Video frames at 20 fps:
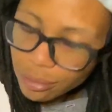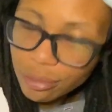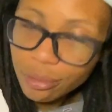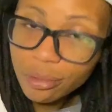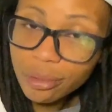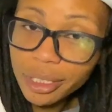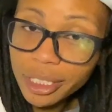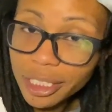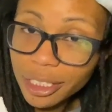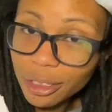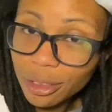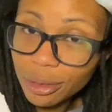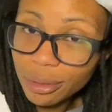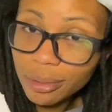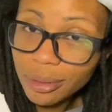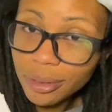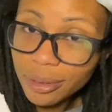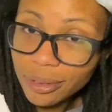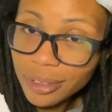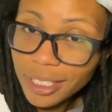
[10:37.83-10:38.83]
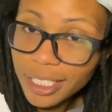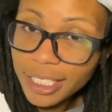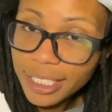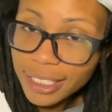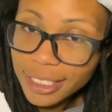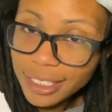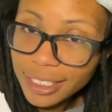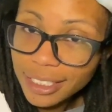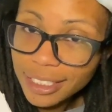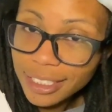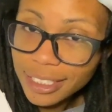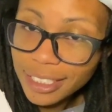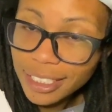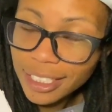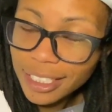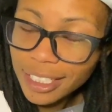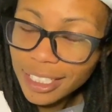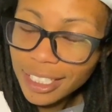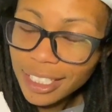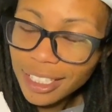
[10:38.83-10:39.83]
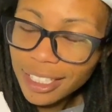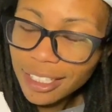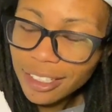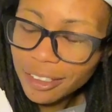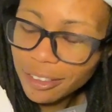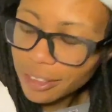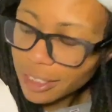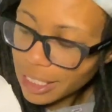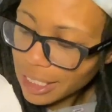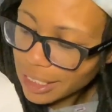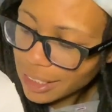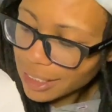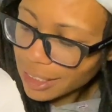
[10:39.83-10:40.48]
redrew this, or like